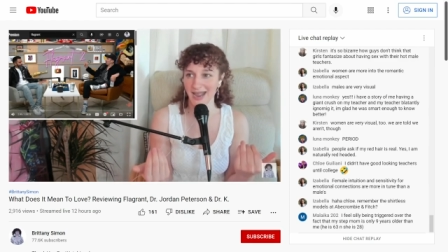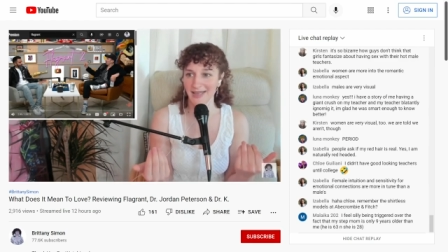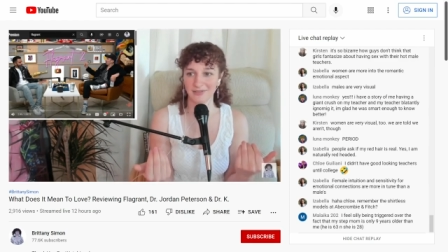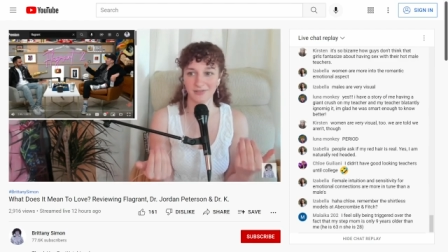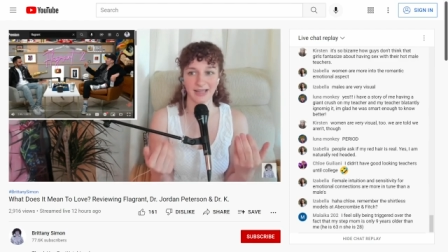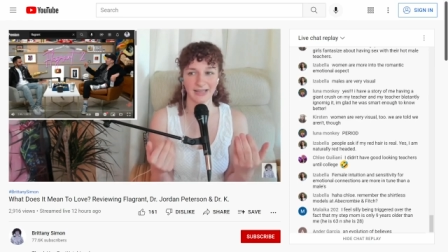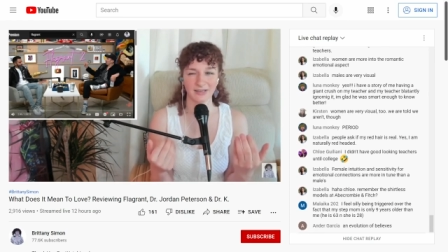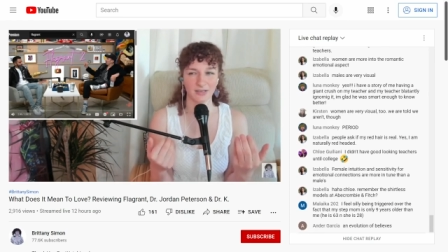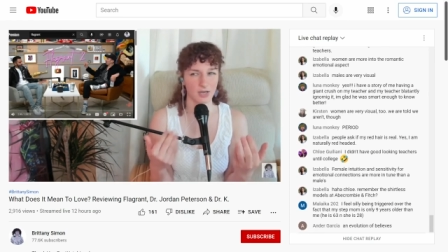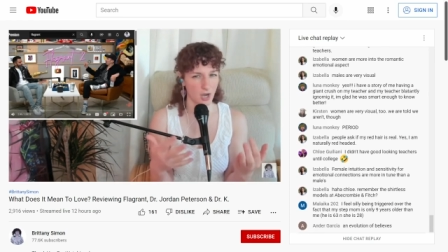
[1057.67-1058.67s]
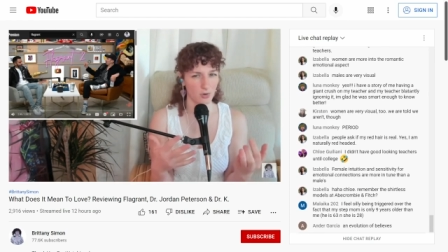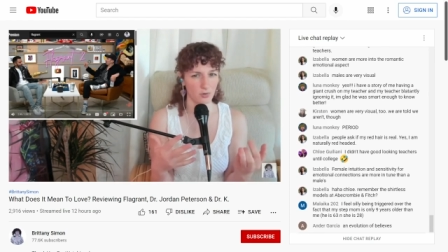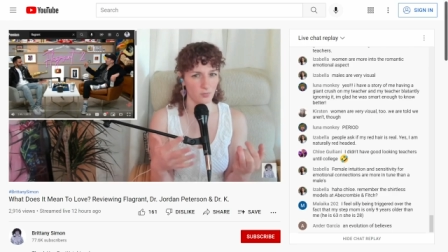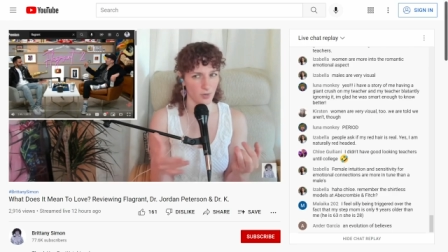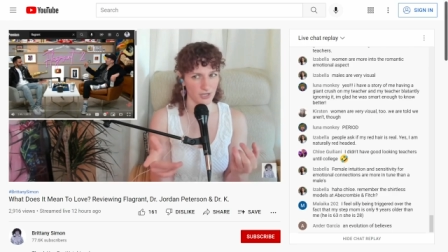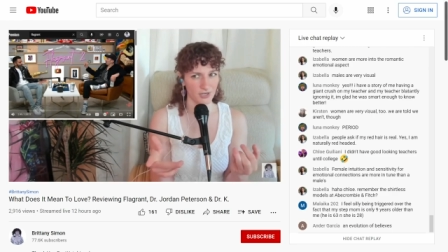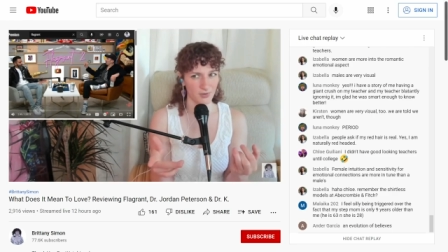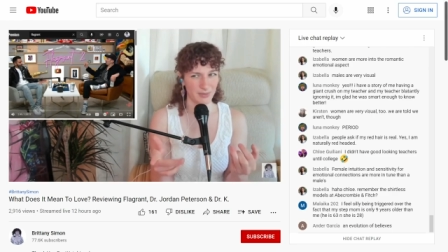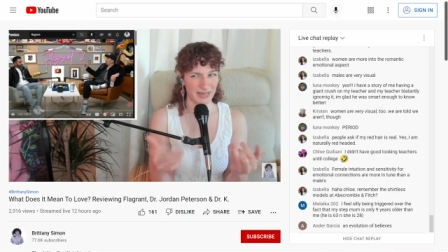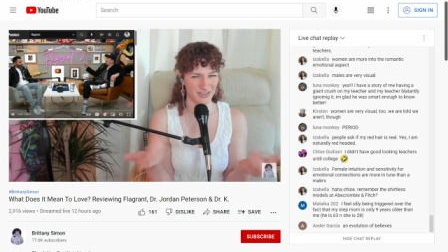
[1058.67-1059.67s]
And then they're like, no, were you?
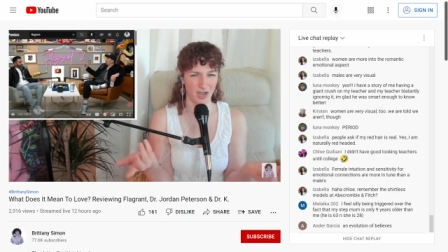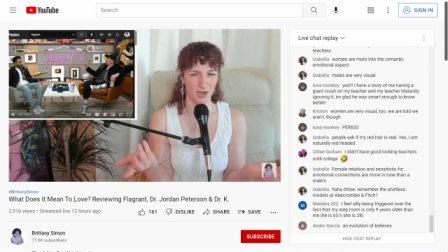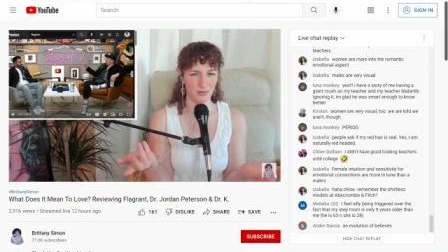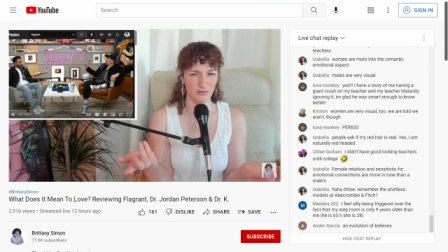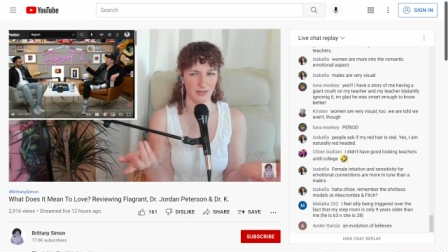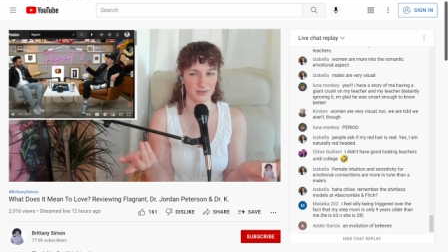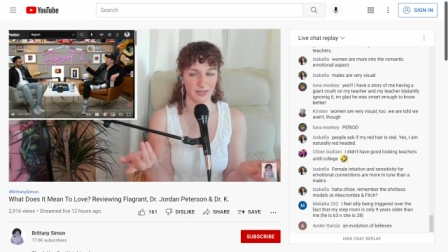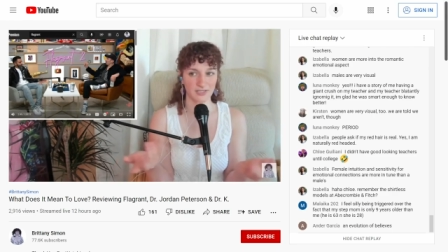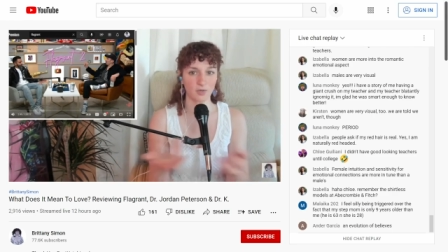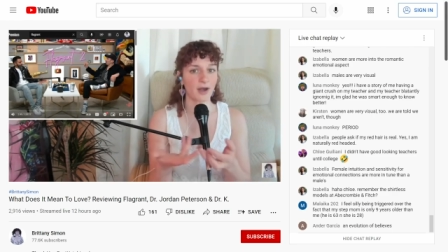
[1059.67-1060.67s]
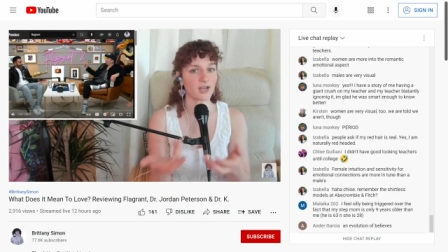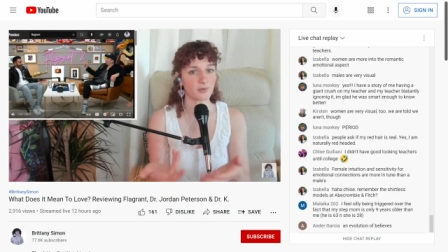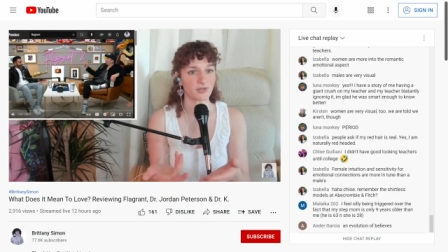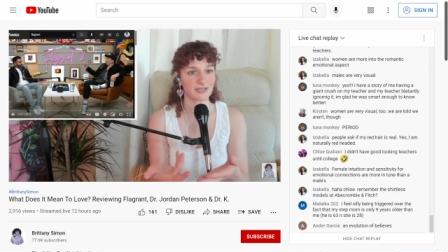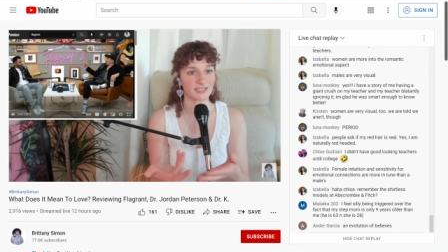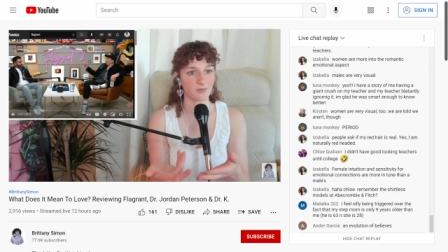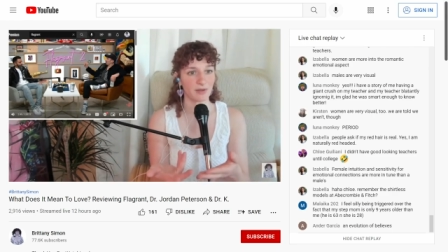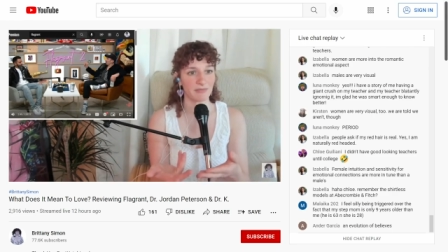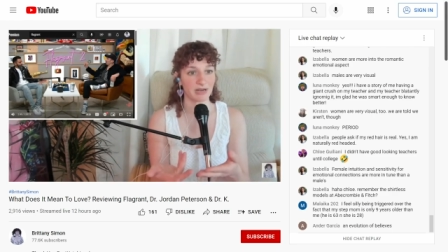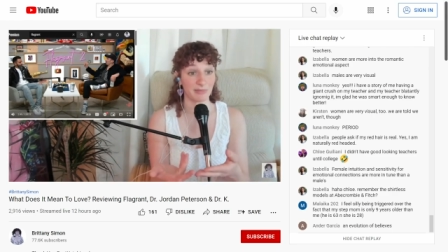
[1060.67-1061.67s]
And I'm like, no. And they're like, so why are you attracted to
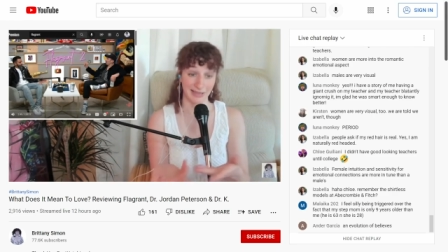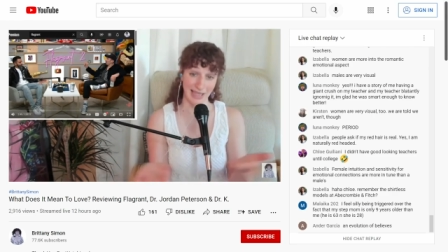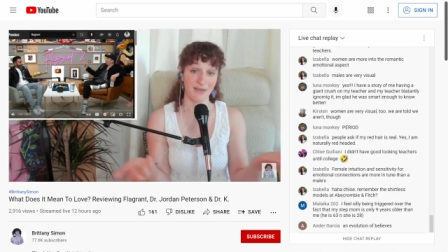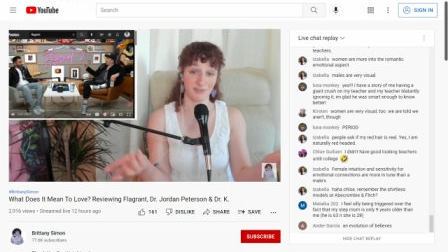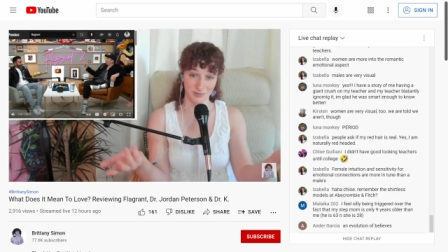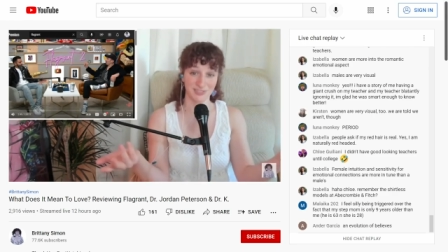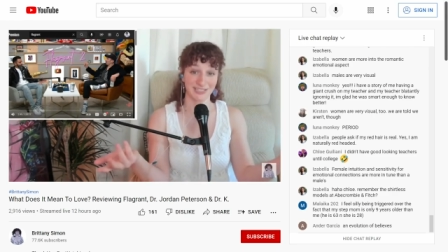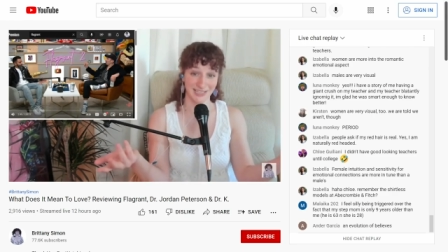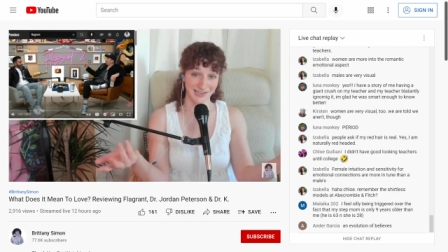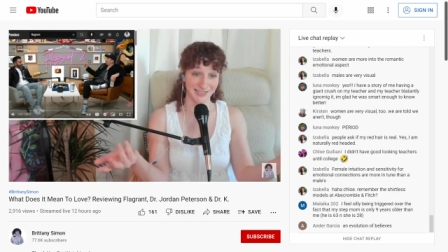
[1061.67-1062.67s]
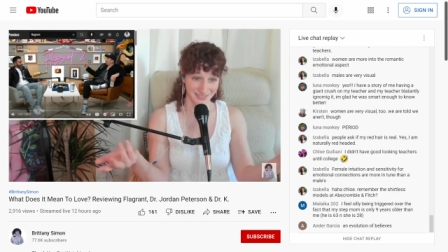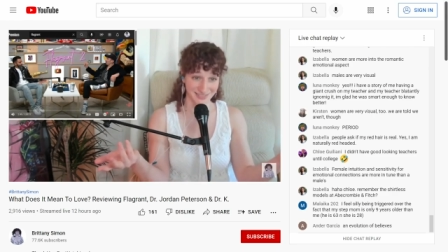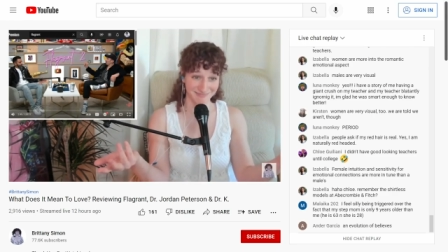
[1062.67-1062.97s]
women? I'm like, have you seen us?